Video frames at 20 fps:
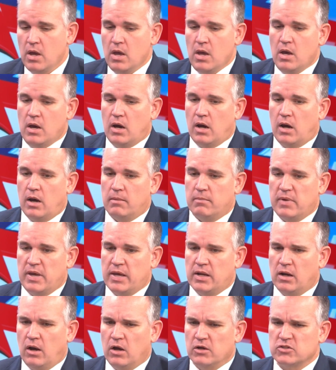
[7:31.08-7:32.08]
Um,
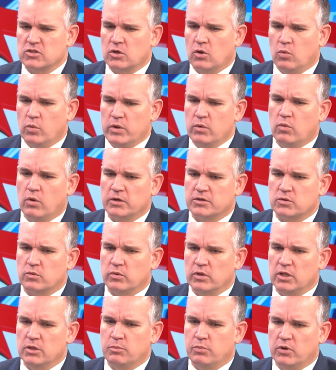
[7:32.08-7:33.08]
and also we want to
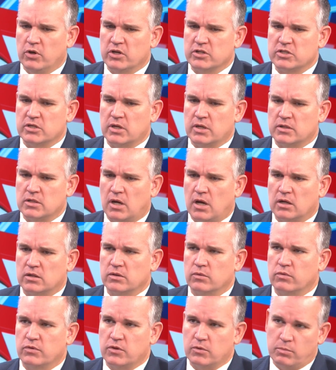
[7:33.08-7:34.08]
really push and talk
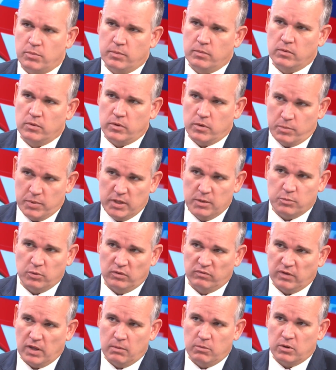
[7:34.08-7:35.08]
to the, the people
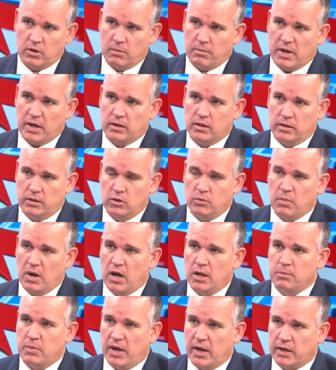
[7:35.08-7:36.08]
of Lubbock about a new
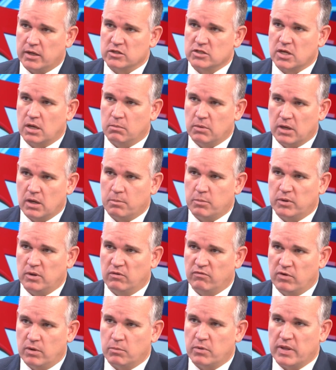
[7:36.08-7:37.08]
bond package coming up in
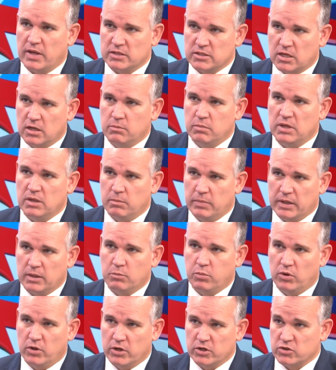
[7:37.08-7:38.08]
November. That's going to be a big
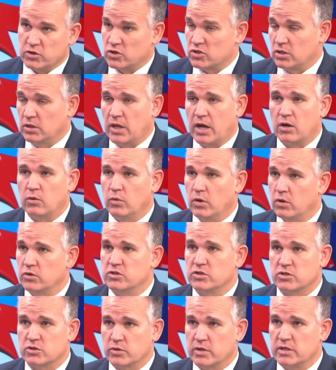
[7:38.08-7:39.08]
push. There's a lot of roads
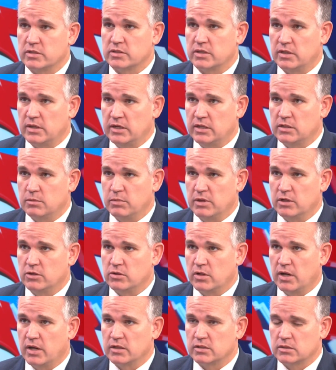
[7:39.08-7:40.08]
and streets that need to be
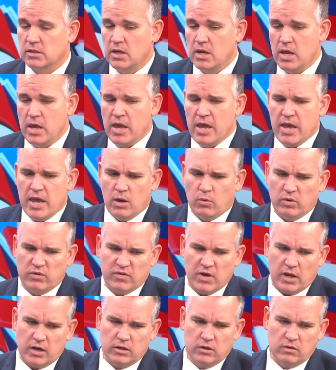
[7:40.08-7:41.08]
addressed. And we've
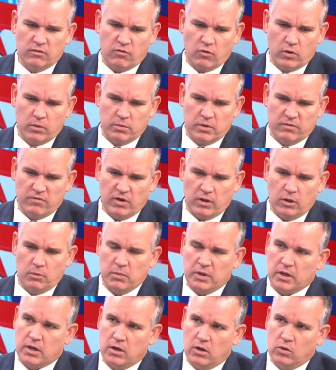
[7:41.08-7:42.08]
got a uniform
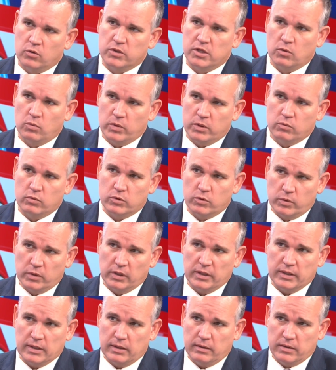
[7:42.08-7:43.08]
development code that we would
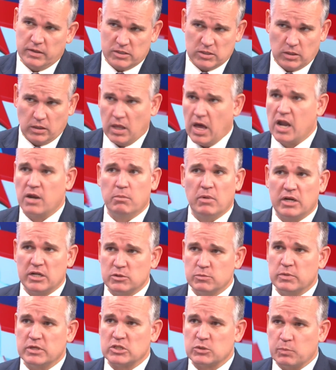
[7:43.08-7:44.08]
really, it's a lot of
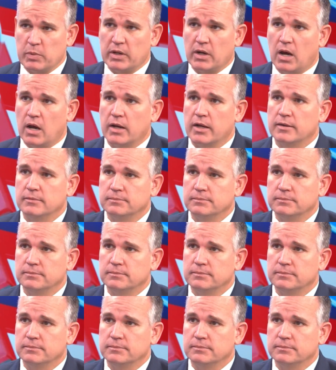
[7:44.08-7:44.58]
money's been spent on it